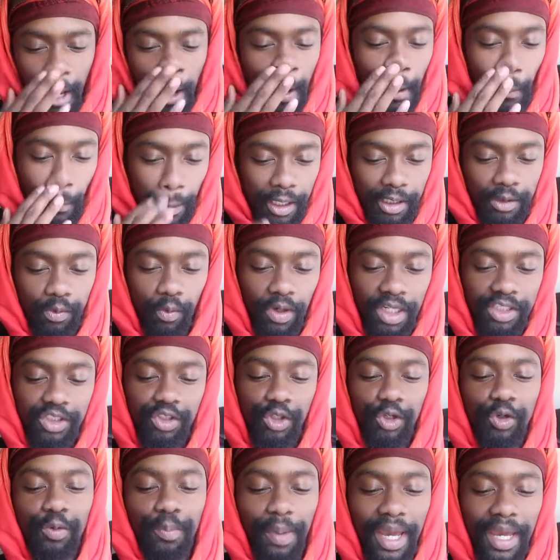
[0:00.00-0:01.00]
When
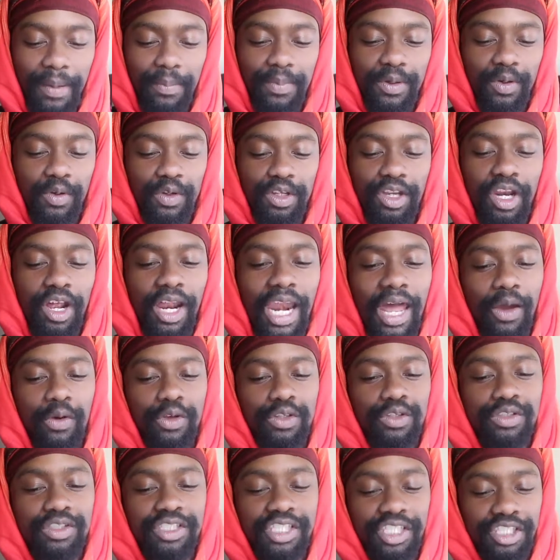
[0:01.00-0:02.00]
two babies, like
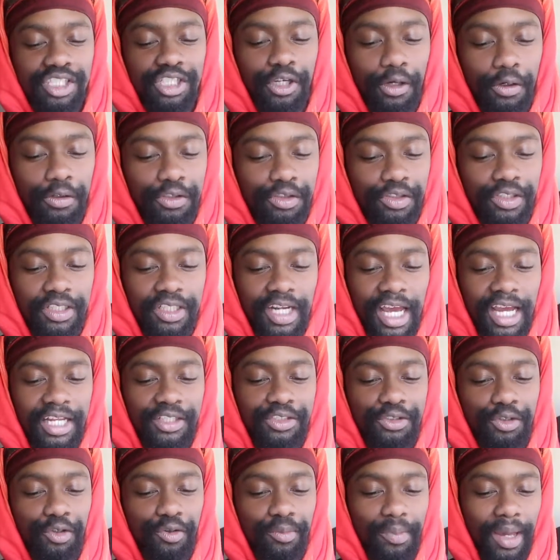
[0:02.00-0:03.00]
when you see children and
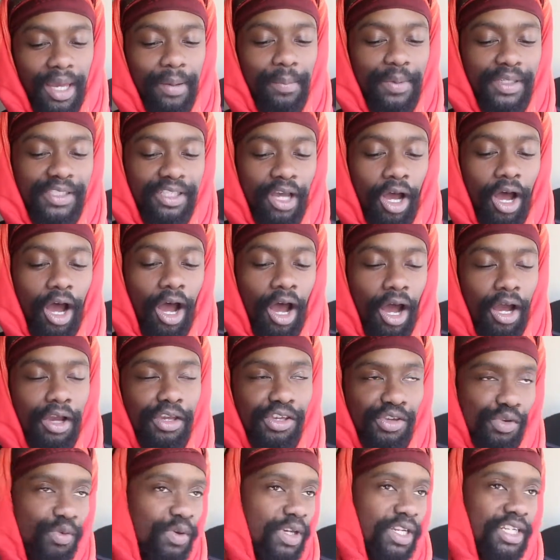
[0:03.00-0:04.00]
two babies are
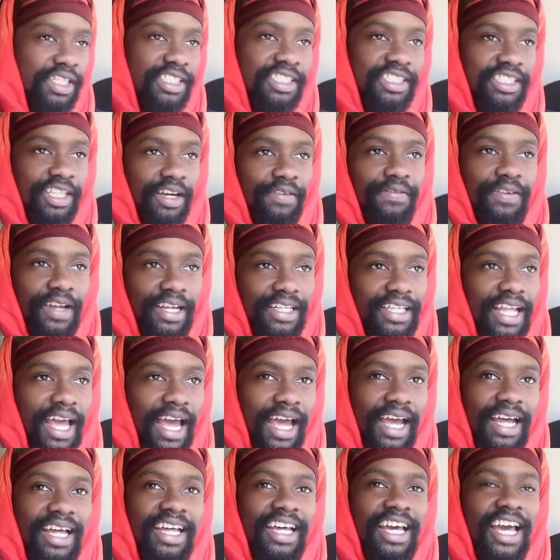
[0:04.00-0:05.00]
arguing and stuff like
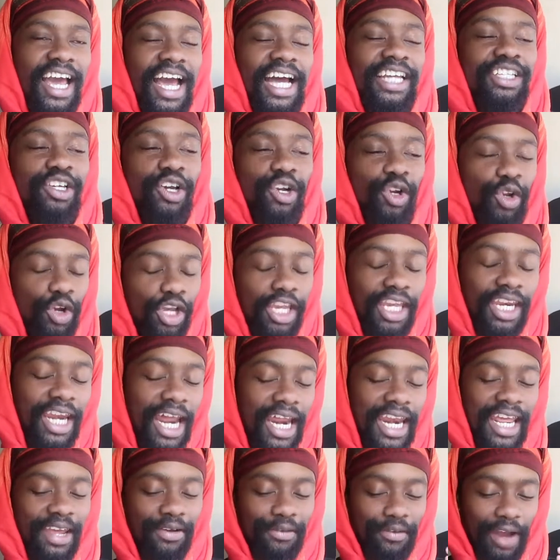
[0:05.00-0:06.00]
that, and you're looking
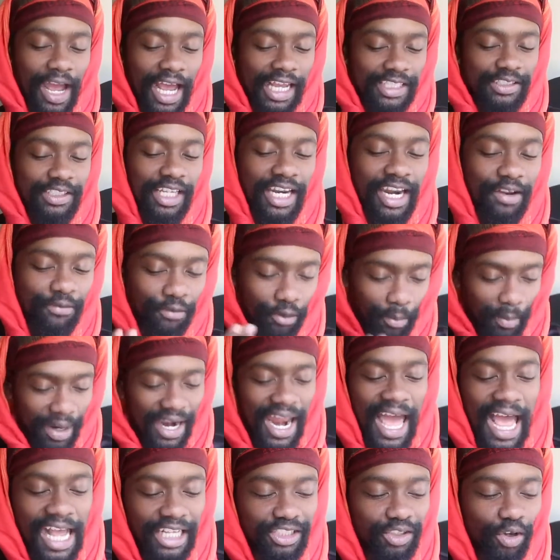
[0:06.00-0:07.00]
at it from an
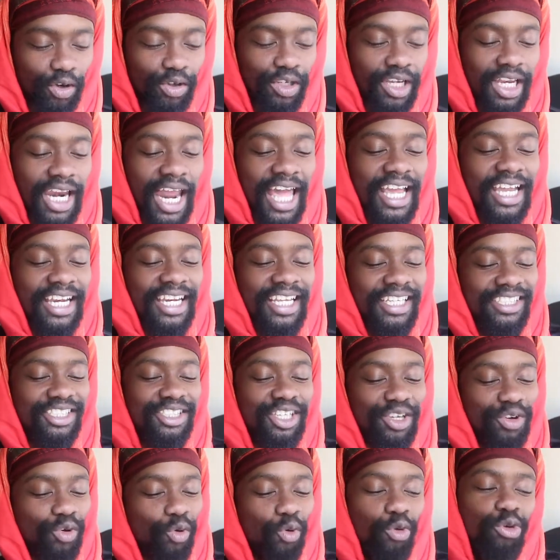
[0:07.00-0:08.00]
adult, you're like,
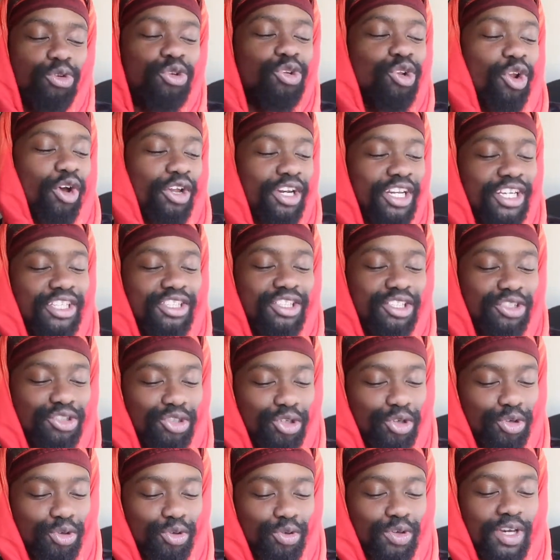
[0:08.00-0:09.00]
listen, all you lot need to
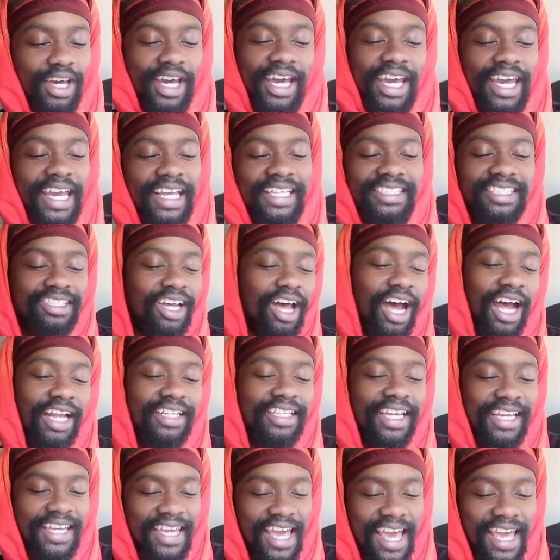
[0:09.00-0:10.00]
do is cut
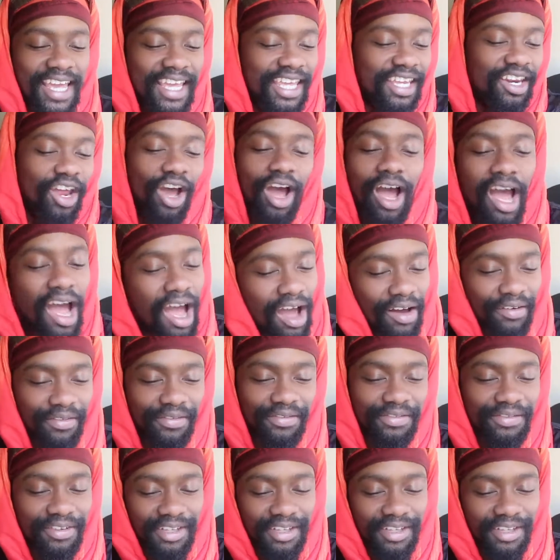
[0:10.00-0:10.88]
the cake in half.